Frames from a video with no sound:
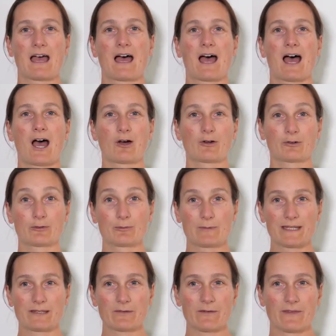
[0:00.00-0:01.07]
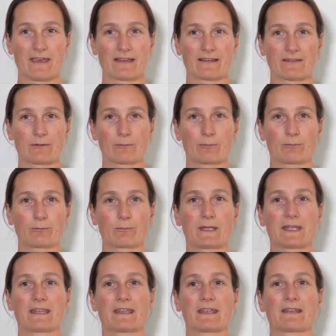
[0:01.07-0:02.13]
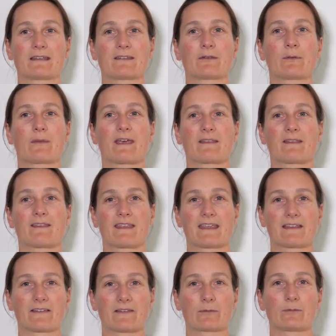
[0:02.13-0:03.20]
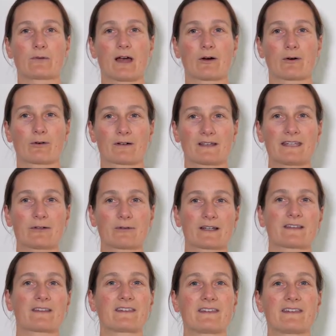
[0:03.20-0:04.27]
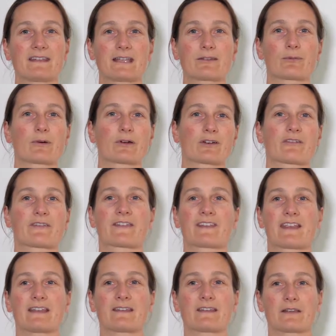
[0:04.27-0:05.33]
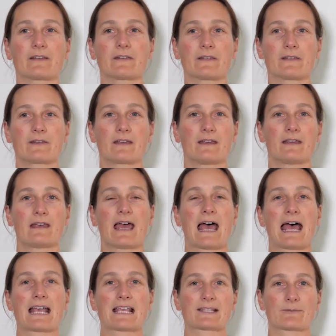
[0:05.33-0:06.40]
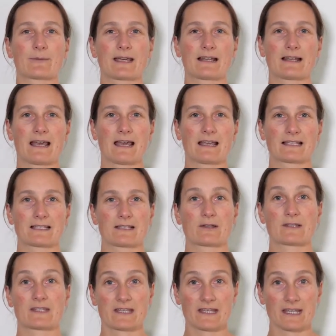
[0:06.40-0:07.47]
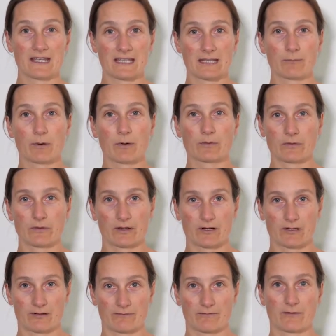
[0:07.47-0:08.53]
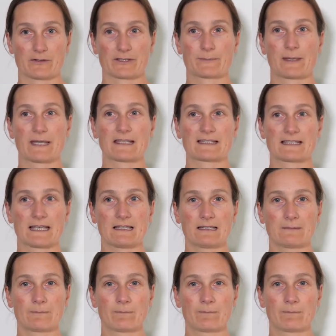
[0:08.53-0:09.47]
How do we do that? We can do that thanks to our EORTC network of centers, as well as a generic protocol for SPECTA.